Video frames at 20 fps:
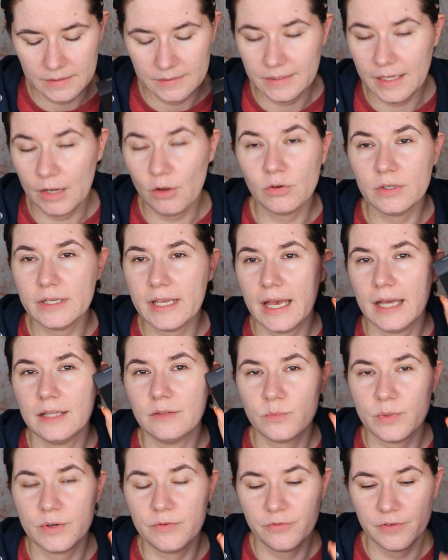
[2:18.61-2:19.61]
they only
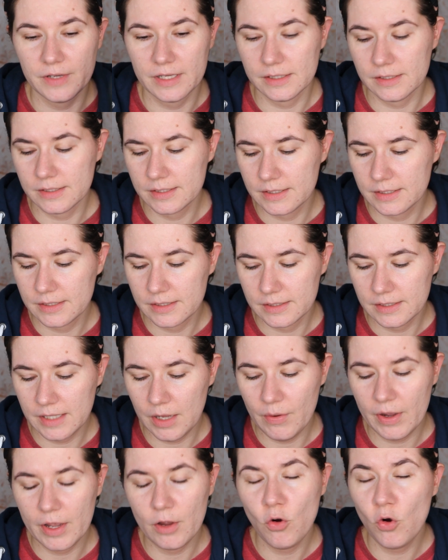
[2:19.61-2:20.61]
had refills.
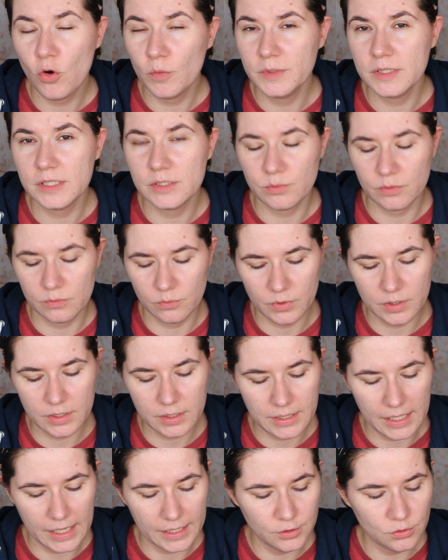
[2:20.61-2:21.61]
Now I hope this will
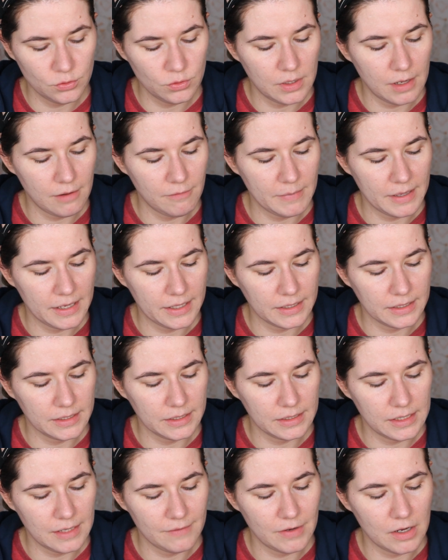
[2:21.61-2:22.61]
work. I do love my
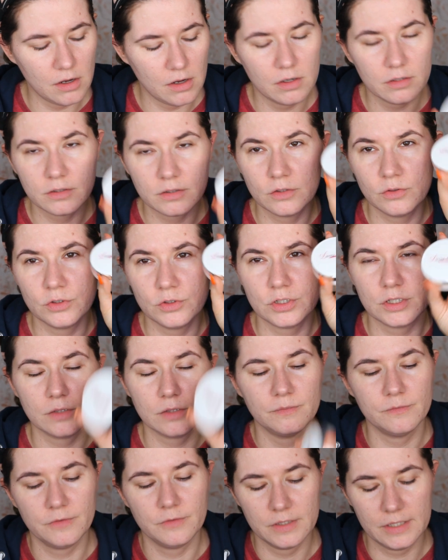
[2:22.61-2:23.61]
uh, Lava Art Cushion
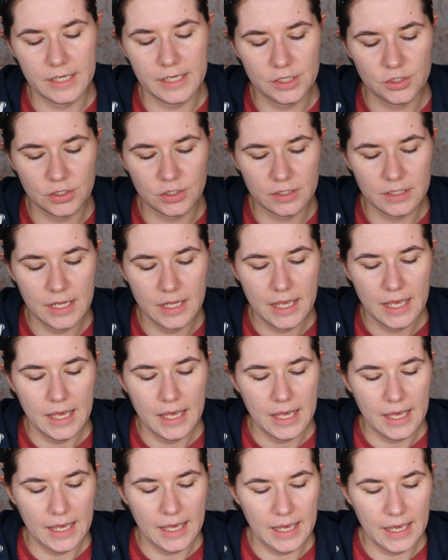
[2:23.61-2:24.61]
Foundation
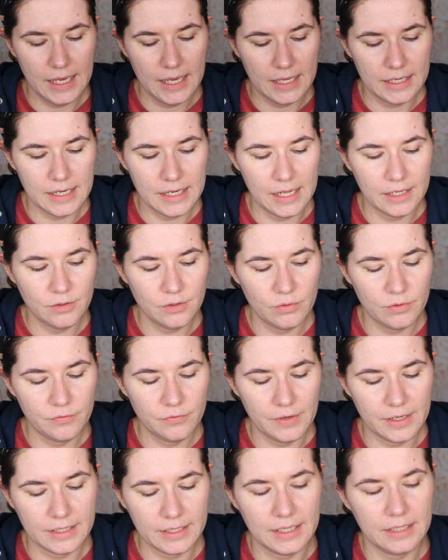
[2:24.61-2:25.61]
and I know
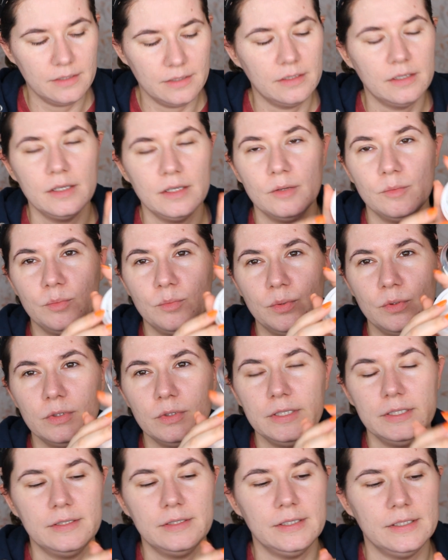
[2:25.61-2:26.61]
if I can
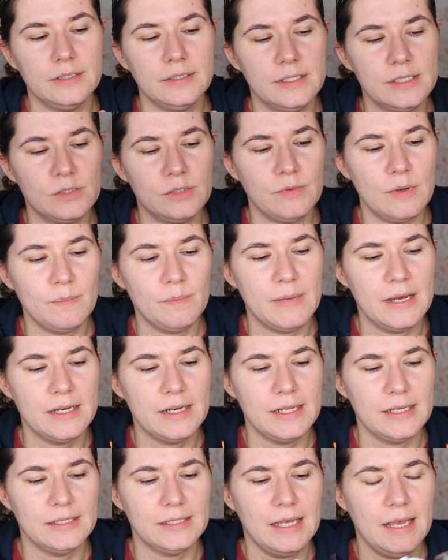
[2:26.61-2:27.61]
pull it in this one,
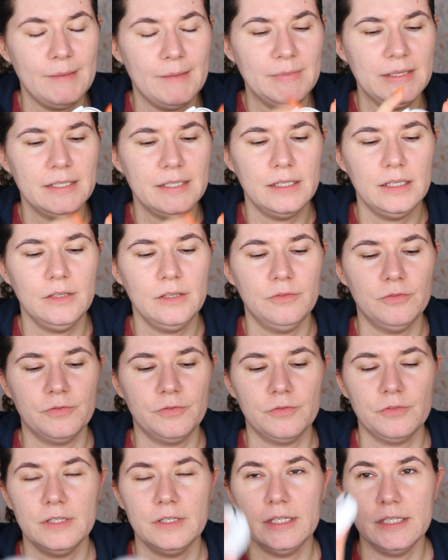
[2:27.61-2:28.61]
but I mean, if
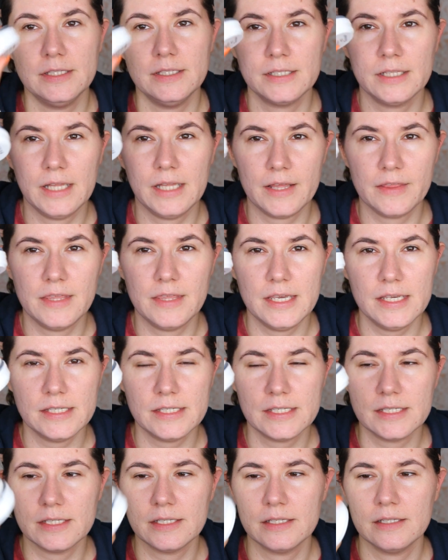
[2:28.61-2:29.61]
it's like
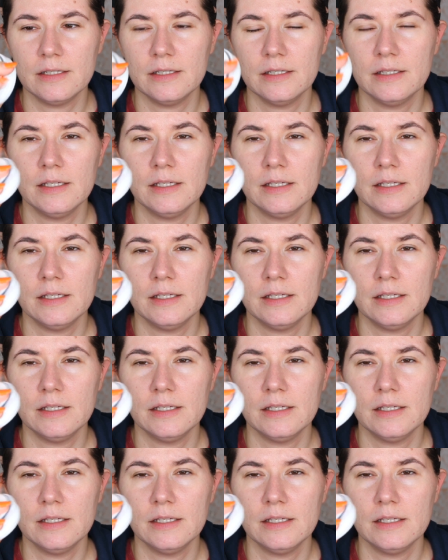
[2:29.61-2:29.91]
this,